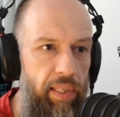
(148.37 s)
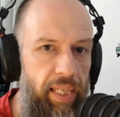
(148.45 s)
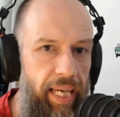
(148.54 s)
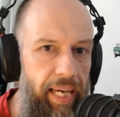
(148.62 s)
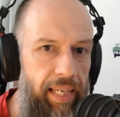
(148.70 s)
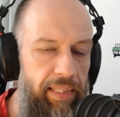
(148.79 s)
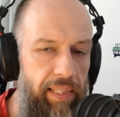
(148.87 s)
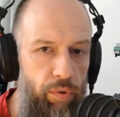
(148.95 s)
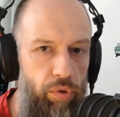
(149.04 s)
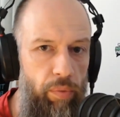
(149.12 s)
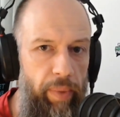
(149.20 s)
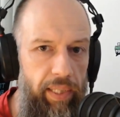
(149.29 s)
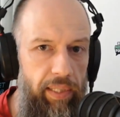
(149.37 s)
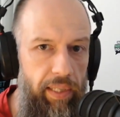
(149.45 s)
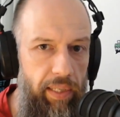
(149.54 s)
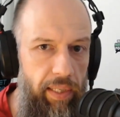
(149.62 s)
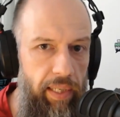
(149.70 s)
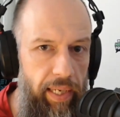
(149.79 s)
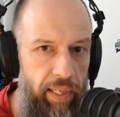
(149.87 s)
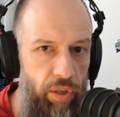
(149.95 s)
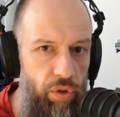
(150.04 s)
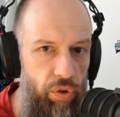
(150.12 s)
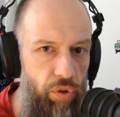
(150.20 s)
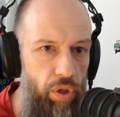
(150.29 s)
it has automatic gain
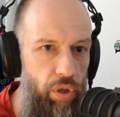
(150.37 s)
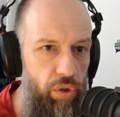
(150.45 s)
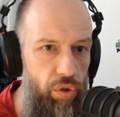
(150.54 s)
control.